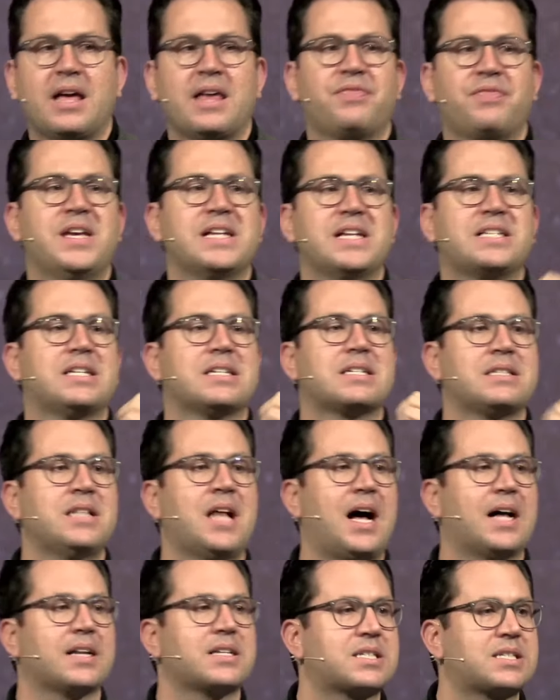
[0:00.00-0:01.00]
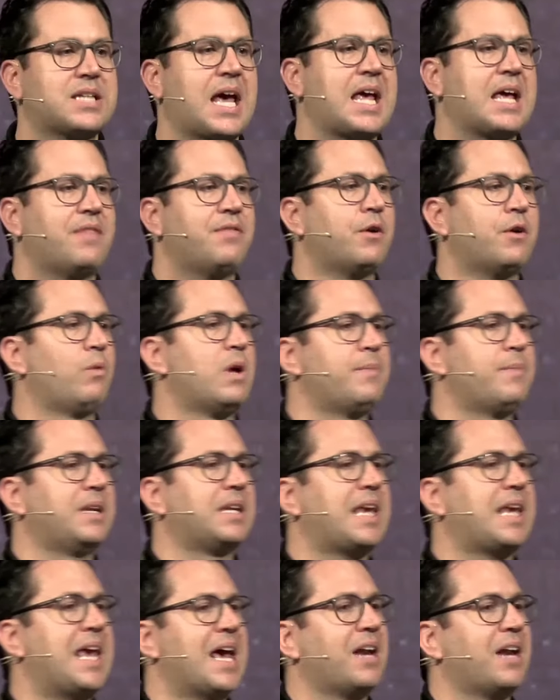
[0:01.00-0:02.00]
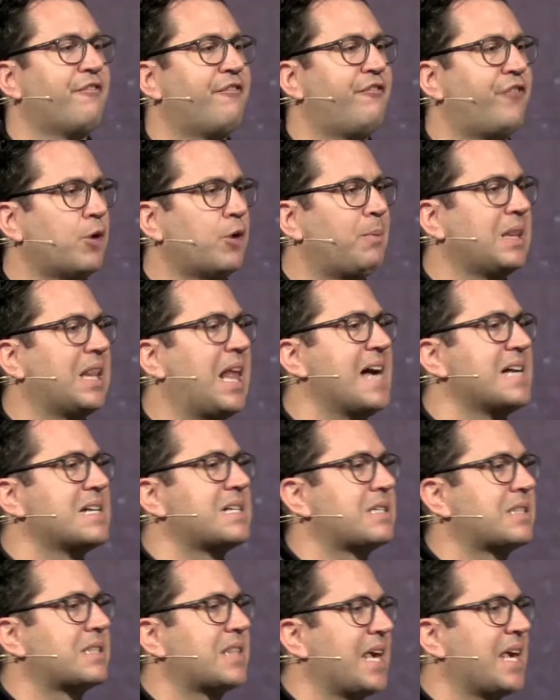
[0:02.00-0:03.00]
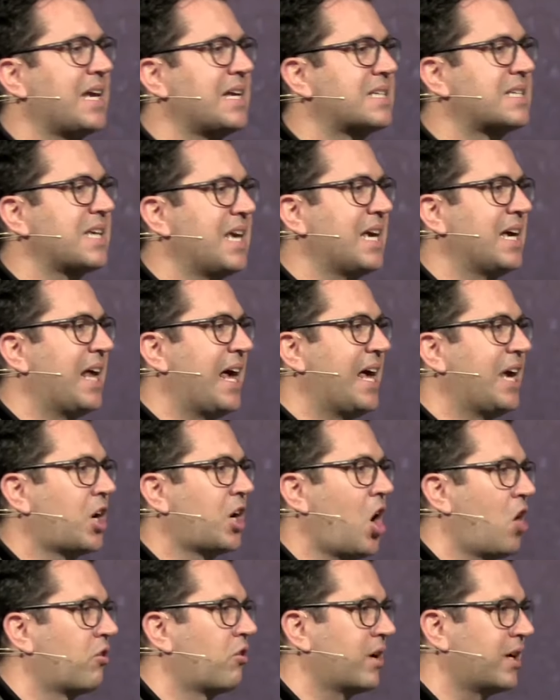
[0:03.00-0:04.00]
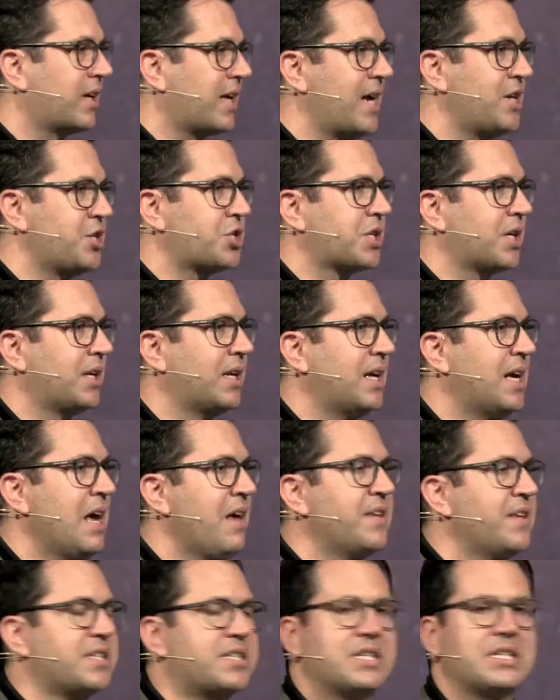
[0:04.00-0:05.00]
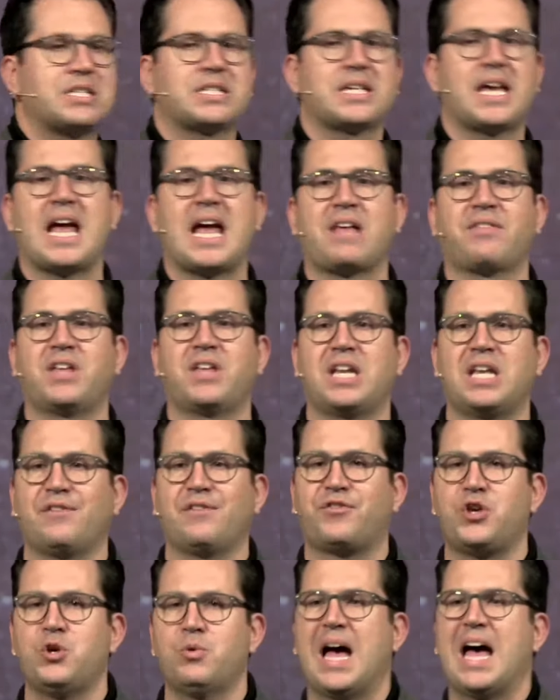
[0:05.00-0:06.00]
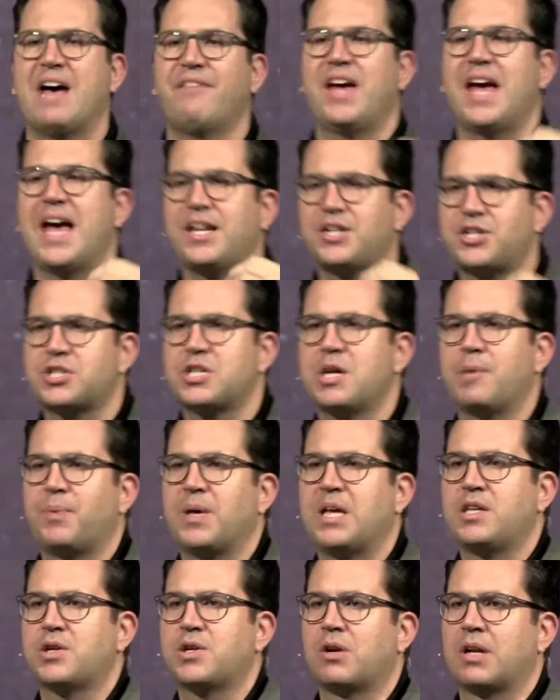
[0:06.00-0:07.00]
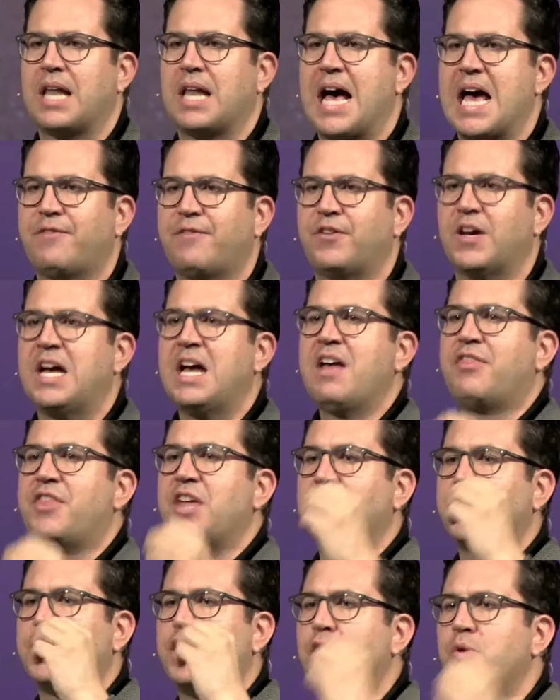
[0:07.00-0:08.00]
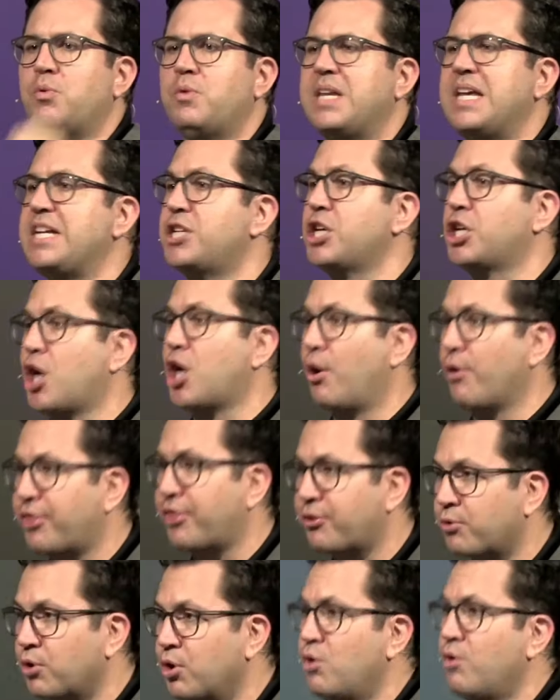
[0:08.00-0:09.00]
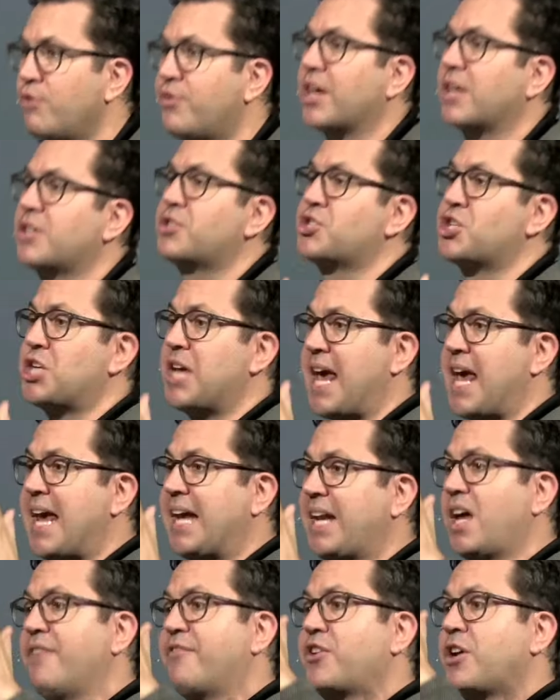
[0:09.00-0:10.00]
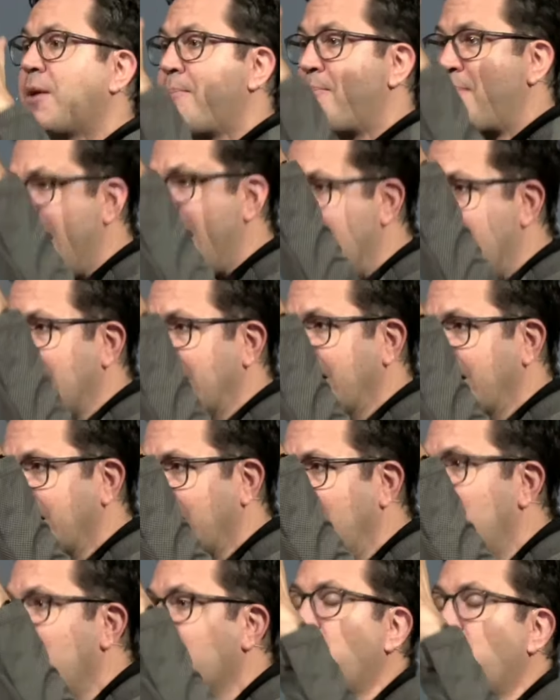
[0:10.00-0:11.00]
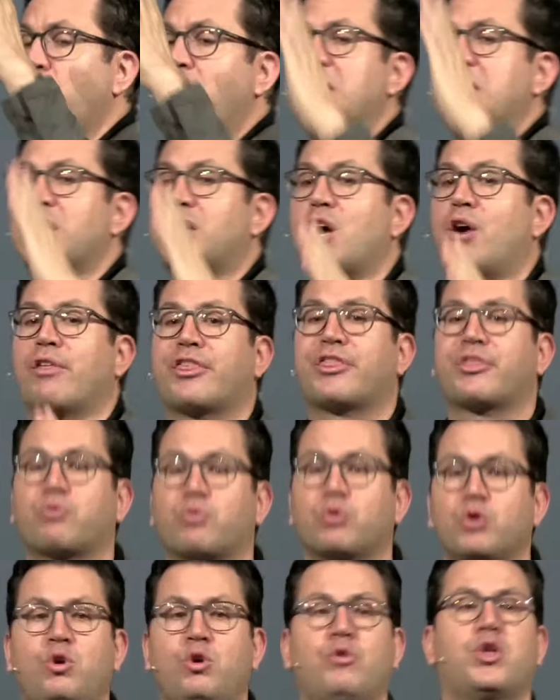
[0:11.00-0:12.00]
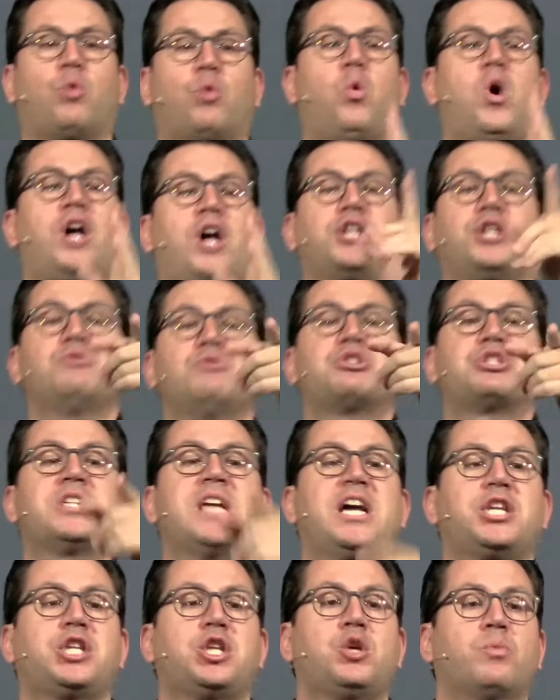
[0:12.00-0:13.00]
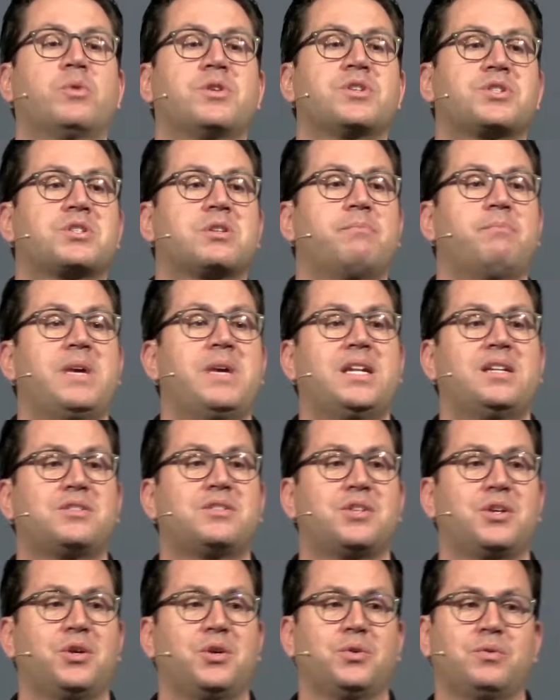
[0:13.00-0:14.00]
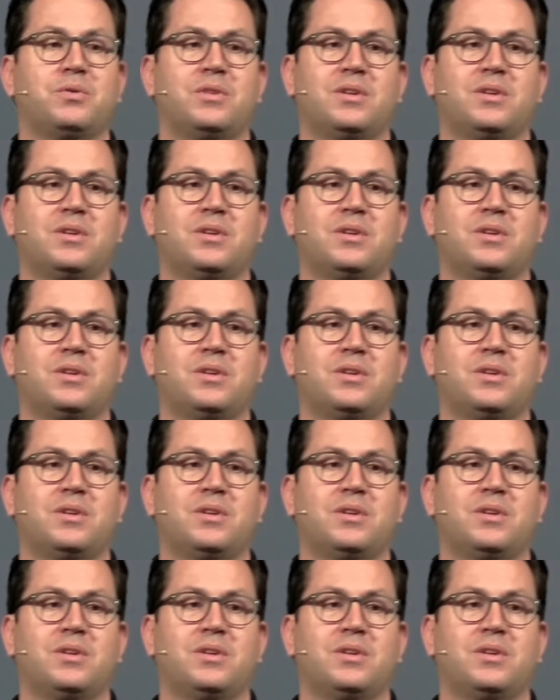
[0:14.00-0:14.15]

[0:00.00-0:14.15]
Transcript: This is not saying that women can't verbalize things in a congregation. This is saying that if you have headship in your life, then you need to go through the chain of command. You need to go through the one you said you were submitted to.